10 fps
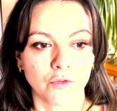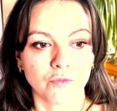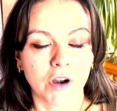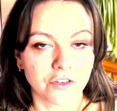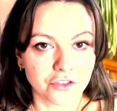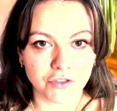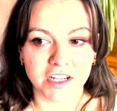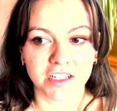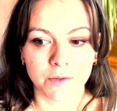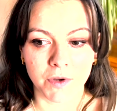run straight
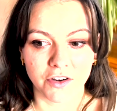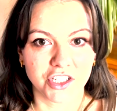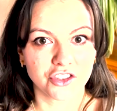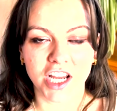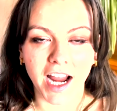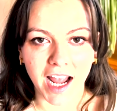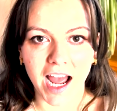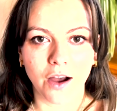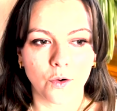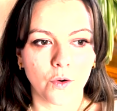to the mirror to check
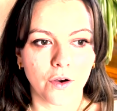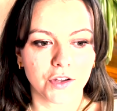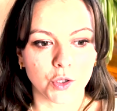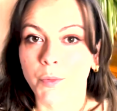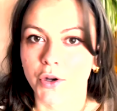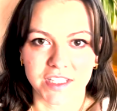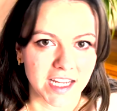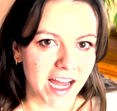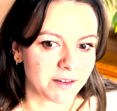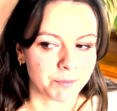out your body
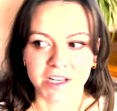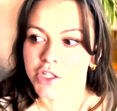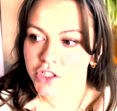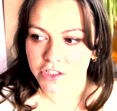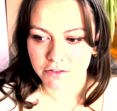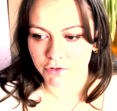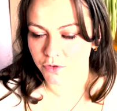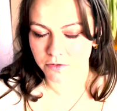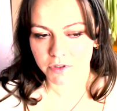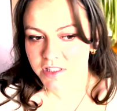and pinch
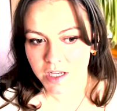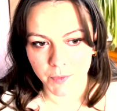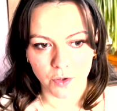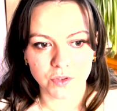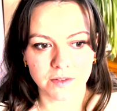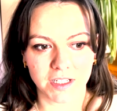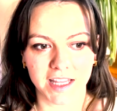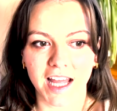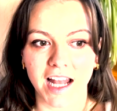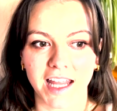your stomach or something like
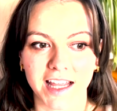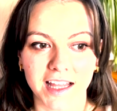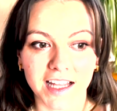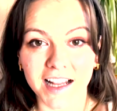that like